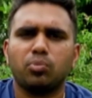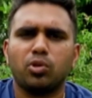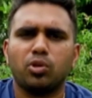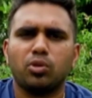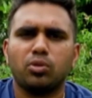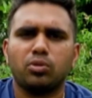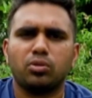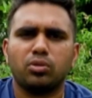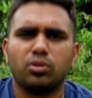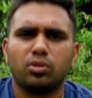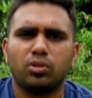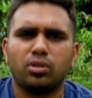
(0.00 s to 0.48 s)

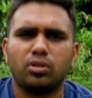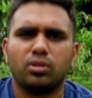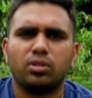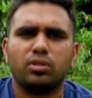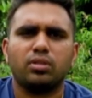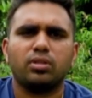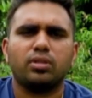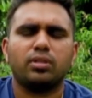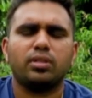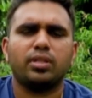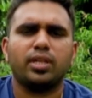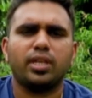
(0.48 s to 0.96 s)
about or
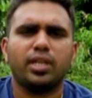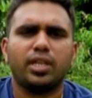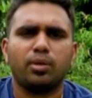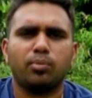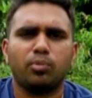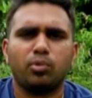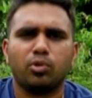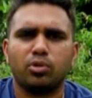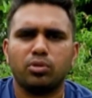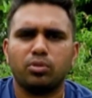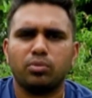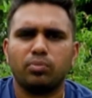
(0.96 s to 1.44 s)

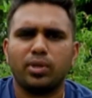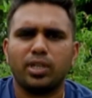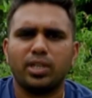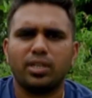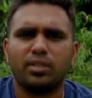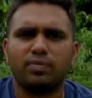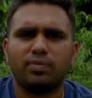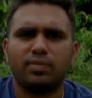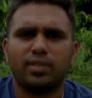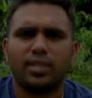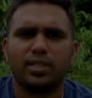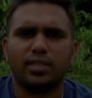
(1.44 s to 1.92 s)
done about
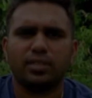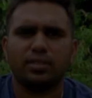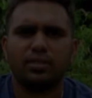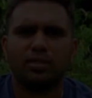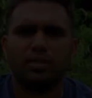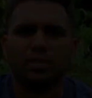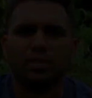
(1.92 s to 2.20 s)
butterflies.